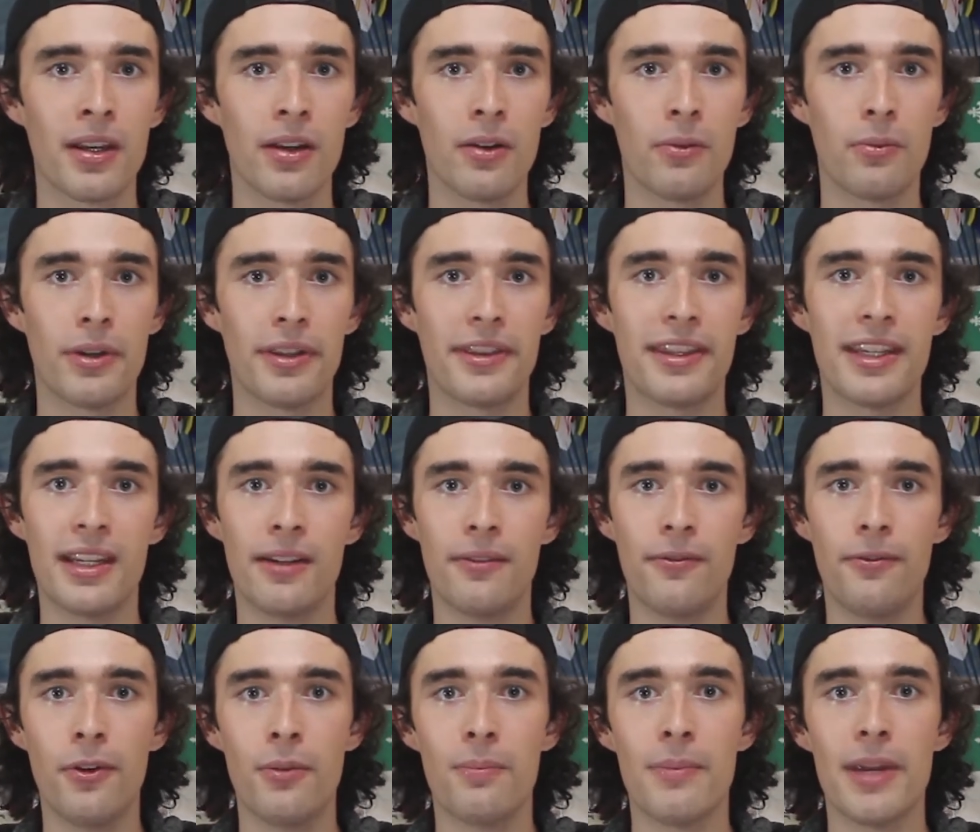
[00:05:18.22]
With the
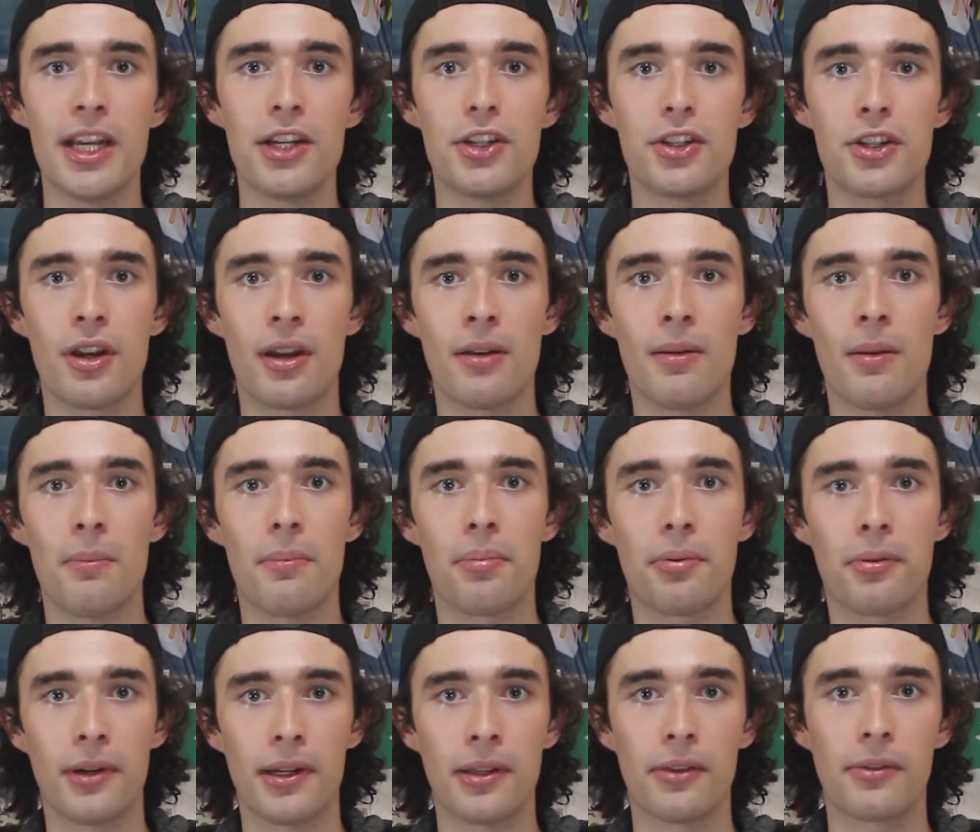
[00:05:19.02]
information
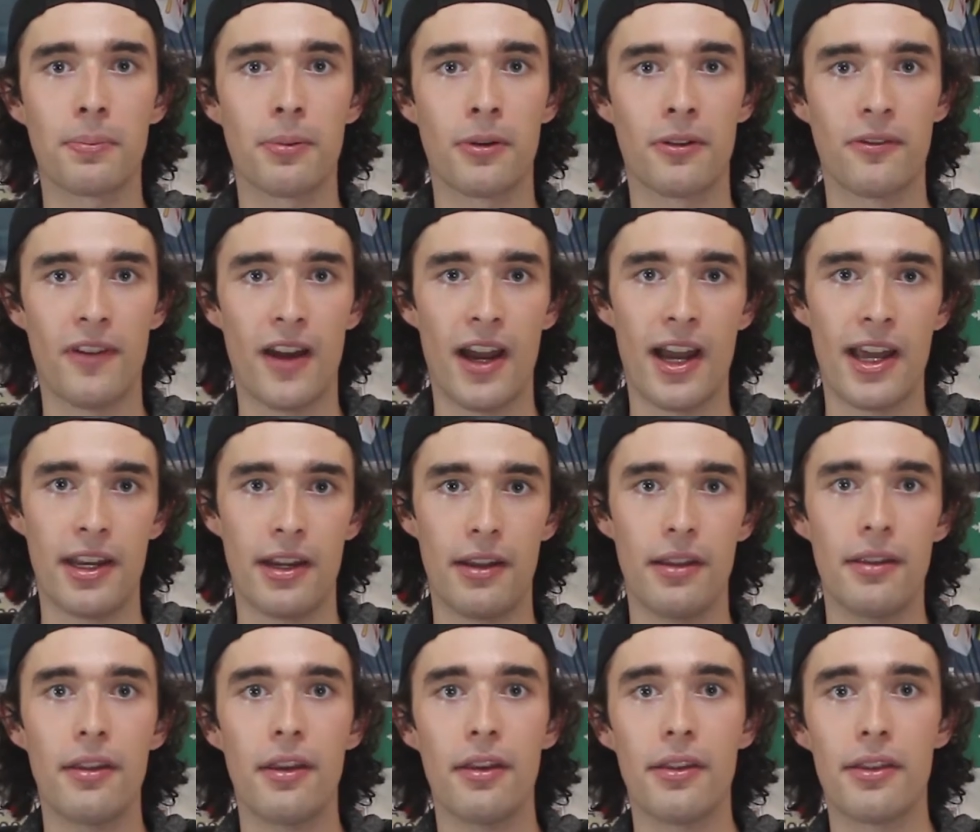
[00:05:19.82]
Prince
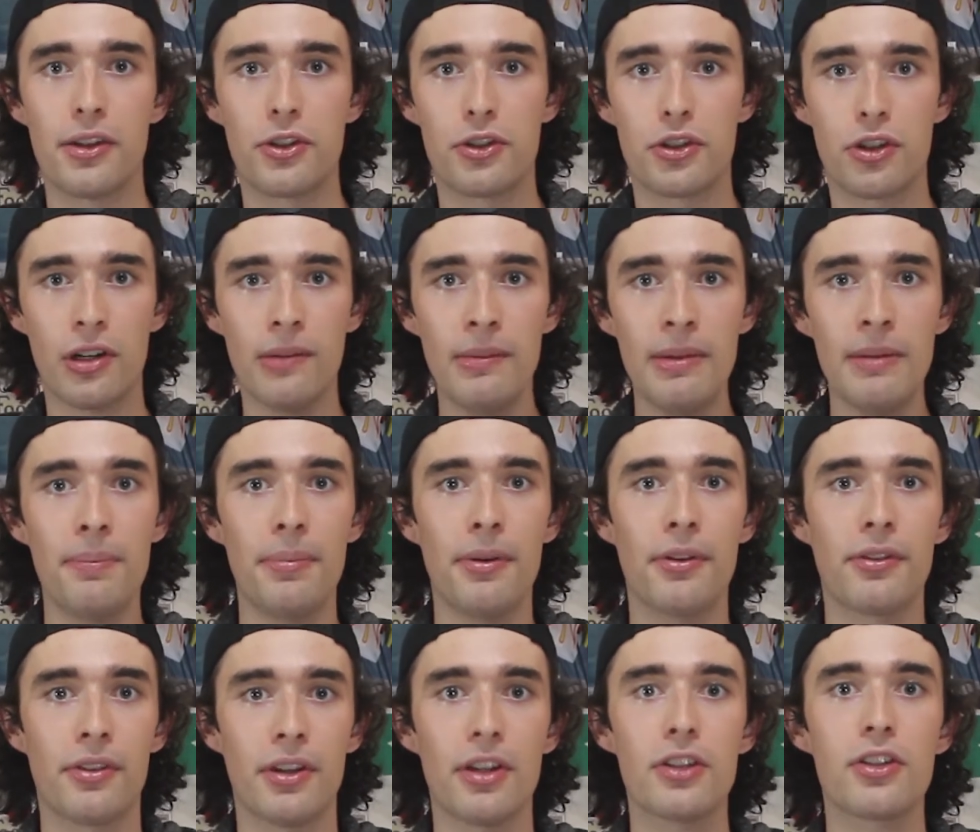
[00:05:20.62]
provided, the German
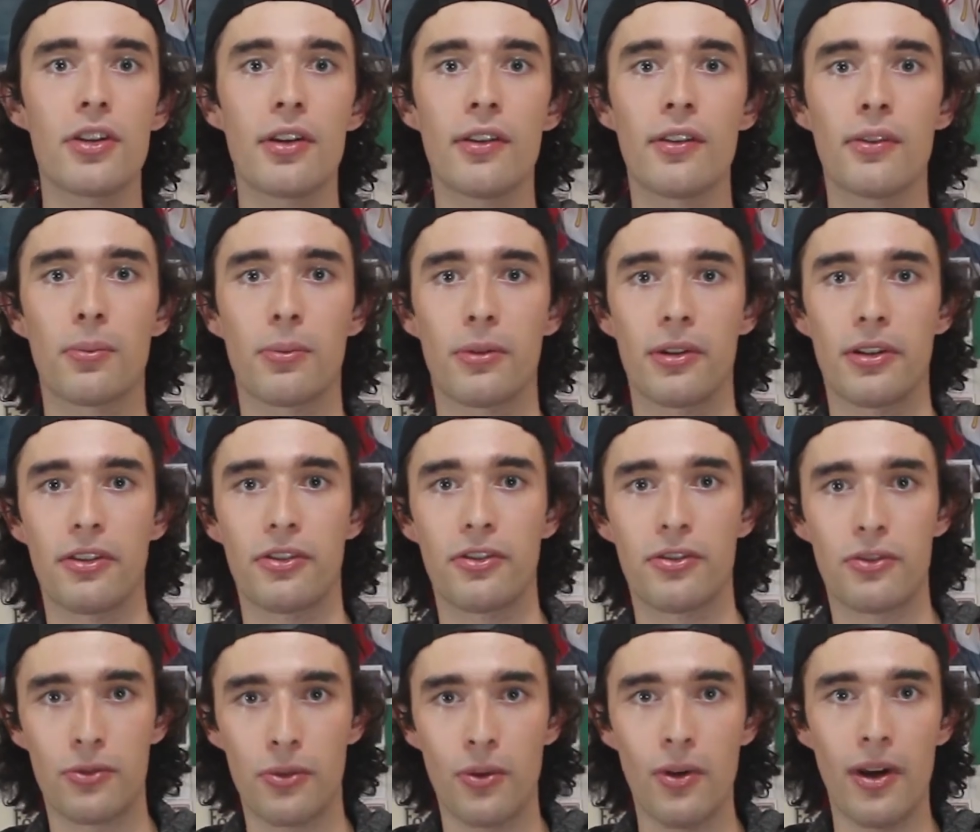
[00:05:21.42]
positions were
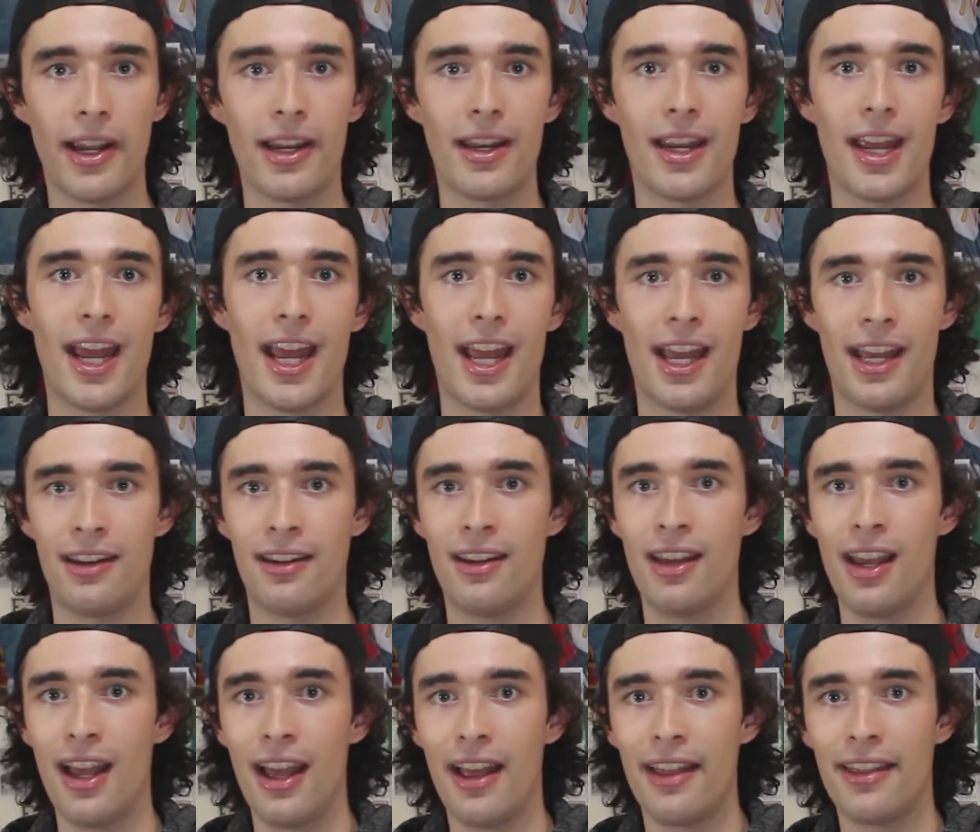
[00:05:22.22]
destroyed
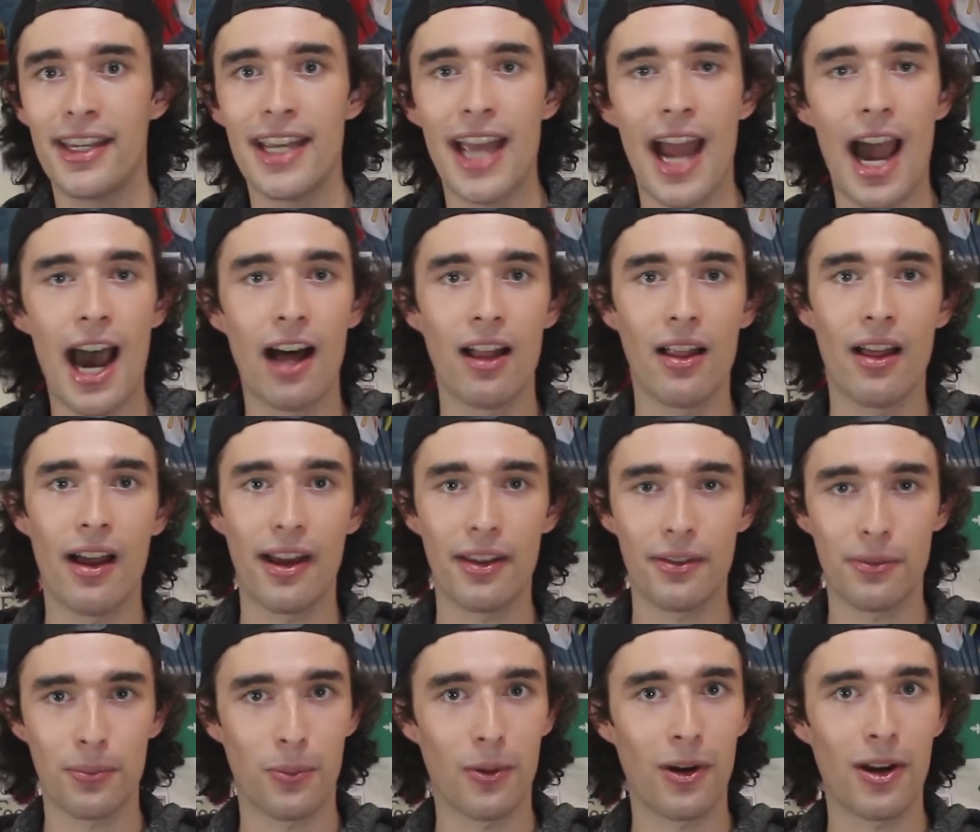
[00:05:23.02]
and the
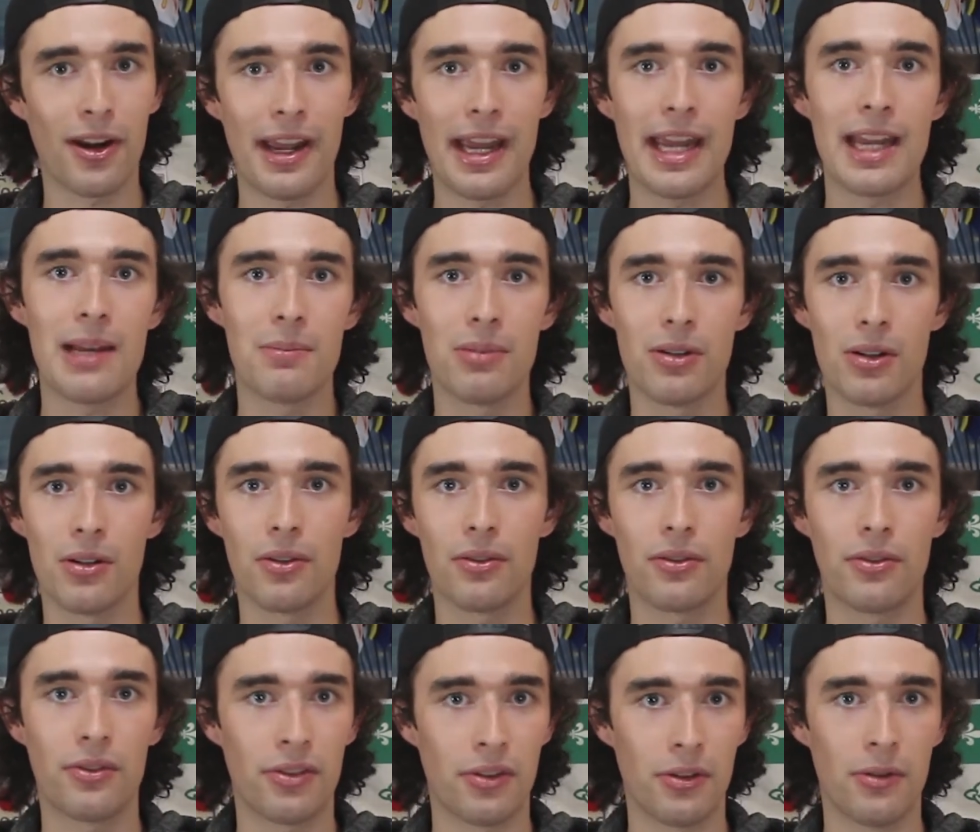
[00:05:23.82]
Allies were
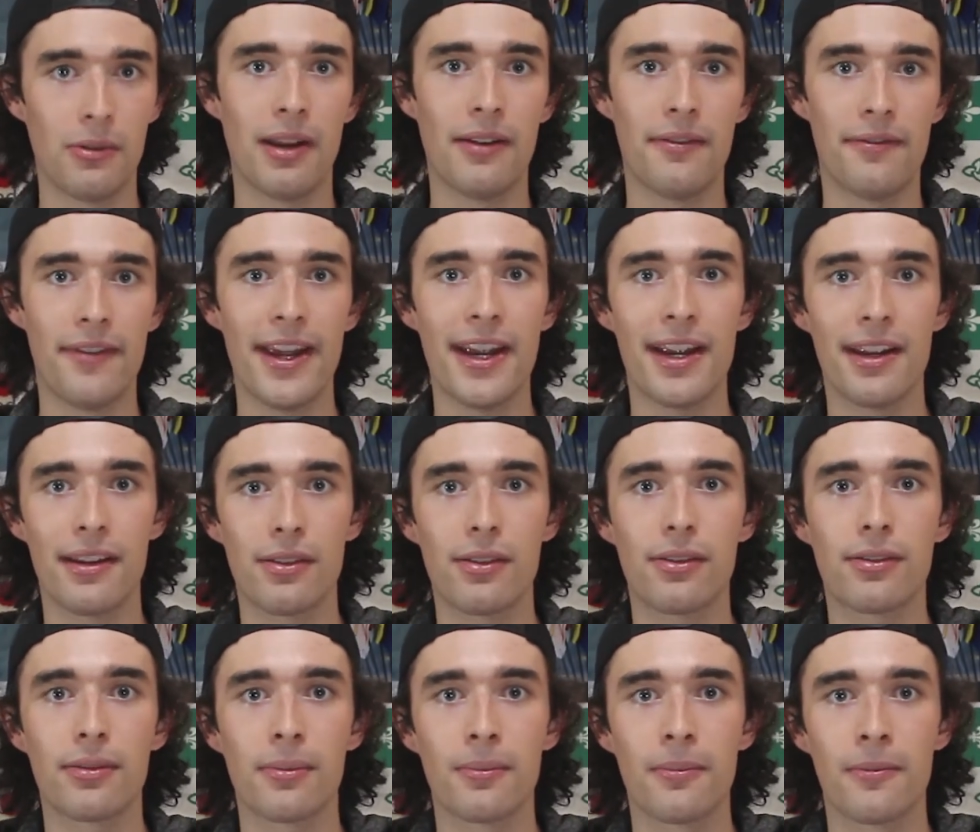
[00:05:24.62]
able to
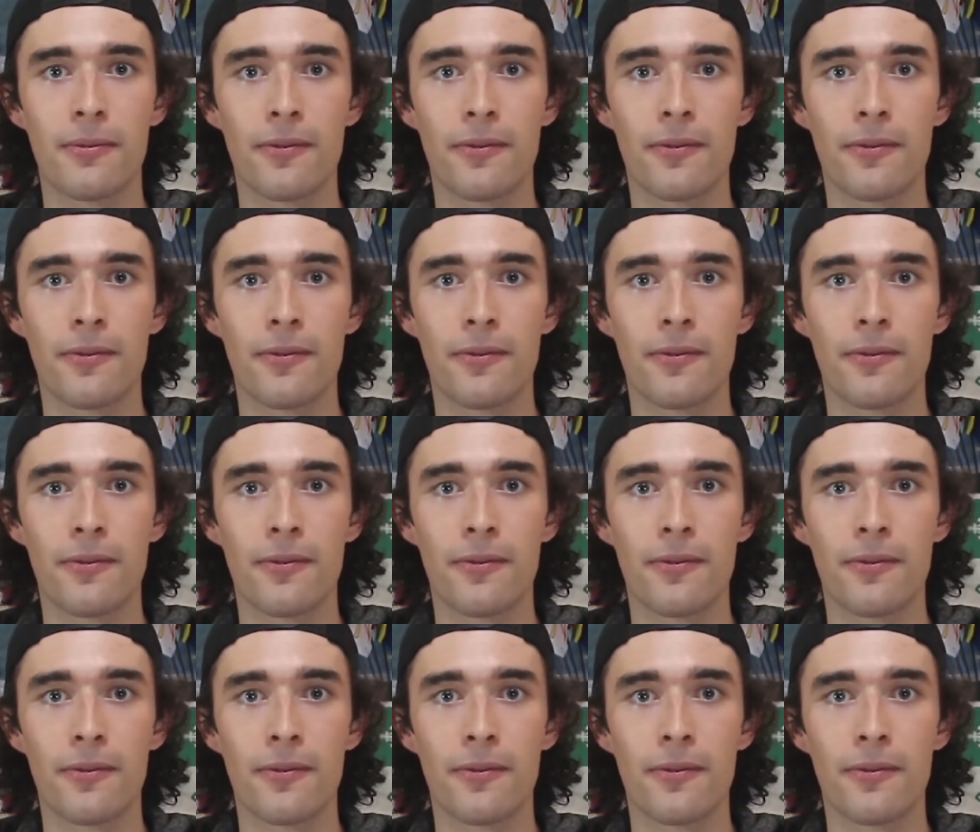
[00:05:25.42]
advance.